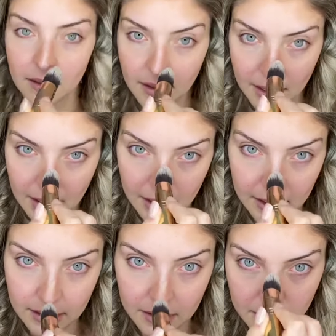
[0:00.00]

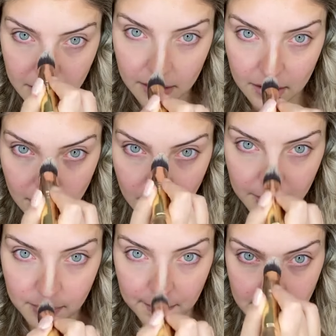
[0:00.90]
And
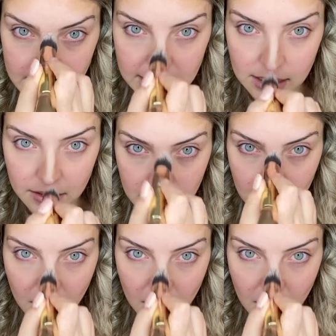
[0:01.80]
I'm basically